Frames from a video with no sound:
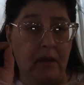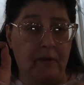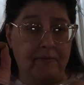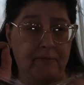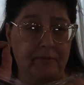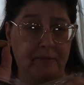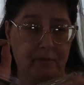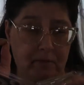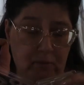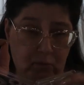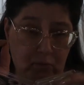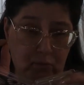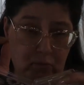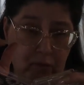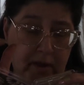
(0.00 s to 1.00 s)
of
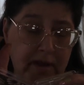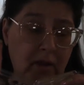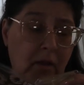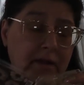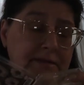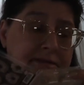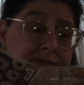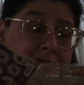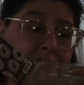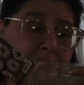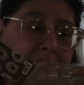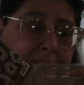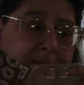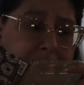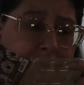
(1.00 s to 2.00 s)
red hot
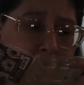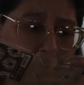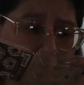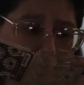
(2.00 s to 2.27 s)
cinnamon.